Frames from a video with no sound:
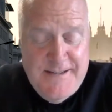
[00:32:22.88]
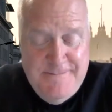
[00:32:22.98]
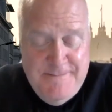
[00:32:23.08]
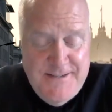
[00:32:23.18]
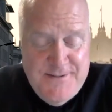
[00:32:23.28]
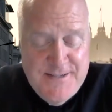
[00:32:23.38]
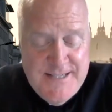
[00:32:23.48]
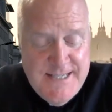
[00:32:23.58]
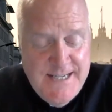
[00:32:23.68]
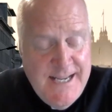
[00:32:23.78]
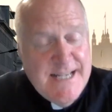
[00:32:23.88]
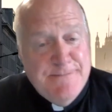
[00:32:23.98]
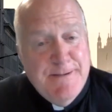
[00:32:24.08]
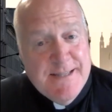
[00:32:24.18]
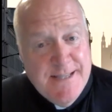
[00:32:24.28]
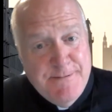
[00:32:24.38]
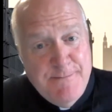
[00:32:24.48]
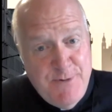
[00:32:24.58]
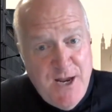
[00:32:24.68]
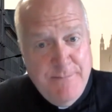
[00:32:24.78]
interesting aspect that's been
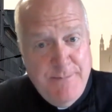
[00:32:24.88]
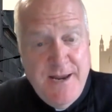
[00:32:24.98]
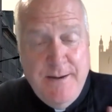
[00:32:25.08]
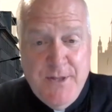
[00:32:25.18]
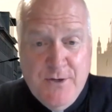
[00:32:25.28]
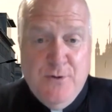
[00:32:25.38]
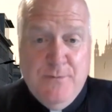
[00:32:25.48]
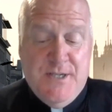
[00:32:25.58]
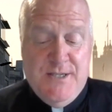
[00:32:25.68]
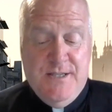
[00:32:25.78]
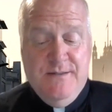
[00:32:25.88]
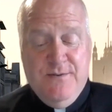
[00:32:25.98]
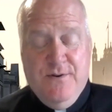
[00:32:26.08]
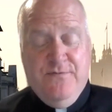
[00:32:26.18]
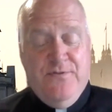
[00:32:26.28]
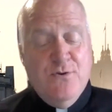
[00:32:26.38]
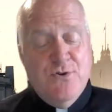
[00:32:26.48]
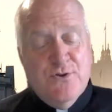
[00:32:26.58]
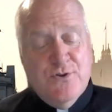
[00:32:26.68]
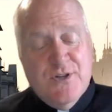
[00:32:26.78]
brought up by a number of the groups is the sort of
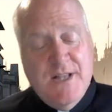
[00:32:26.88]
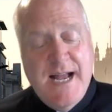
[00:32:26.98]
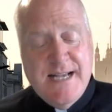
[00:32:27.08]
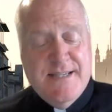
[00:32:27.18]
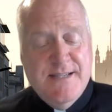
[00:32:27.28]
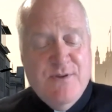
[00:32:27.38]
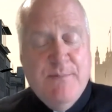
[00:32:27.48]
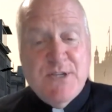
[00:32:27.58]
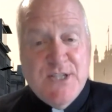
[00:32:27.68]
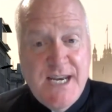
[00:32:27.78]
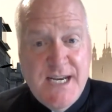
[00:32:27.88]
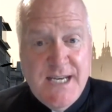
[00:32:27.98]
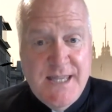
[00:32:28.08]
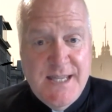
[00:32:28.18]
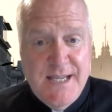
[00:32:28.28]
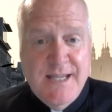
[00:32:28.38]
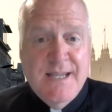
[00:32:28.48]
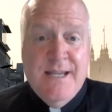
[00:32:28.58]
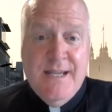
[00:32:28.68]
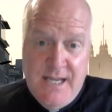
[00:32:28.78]
social class that's represented in
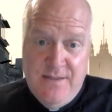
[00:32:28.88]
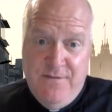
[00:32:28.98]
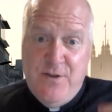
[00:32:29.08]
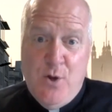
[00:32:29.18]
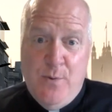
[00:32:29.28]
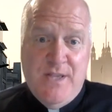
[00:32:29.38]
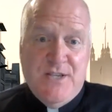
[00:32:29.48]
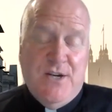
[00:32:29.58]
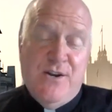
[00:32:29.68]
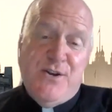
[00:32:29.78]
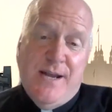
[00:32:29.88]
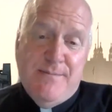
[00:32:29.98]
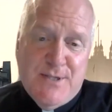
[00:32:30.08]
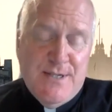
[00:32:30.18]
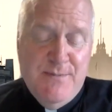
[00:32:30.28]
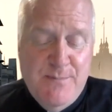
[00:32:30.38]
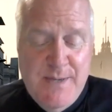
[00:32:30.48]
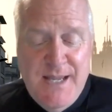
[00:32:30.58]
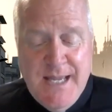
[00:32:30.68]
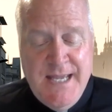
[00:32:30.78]
the film, and stereotypes that seem to
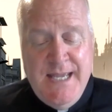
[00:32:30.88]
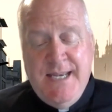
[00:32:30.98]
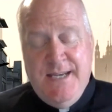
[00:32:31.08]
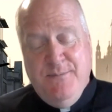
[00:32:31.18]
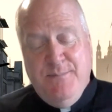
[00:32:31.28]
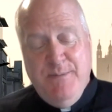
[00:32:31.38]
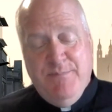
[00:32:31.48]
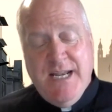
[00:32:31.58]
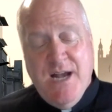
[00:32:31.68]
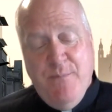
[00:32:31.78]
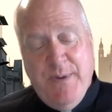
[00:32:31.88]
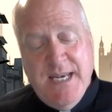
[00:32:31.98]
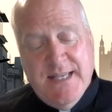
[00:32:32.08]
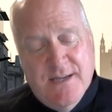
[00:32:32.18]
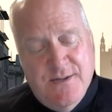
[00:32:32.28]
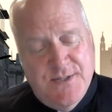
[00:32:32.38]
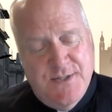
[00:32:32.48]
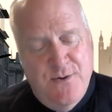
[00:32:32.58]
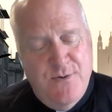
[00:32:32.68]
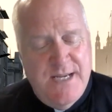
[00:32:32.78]
be played out. But it's
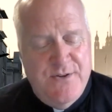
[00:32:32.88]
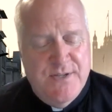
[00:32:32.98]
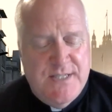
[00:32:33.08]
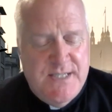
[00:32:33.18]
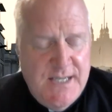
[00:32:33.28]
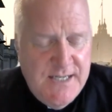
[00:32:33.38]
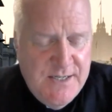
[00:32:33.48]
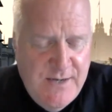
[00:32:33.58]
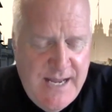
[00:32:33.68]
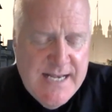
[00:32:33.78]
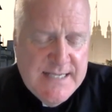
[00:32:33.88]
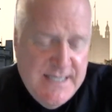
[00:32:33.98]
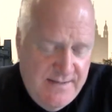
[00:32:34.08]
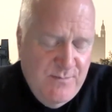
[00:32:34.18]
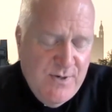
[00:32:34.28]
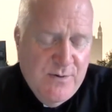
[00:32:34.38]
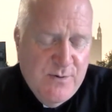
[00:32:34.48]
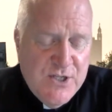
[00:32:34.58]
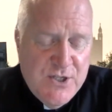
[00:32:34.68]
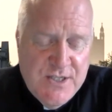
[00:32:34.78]
also interesting to ask, and one of the
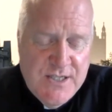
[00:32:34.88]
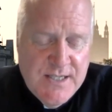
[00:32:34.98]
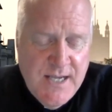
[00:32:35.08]
questions is,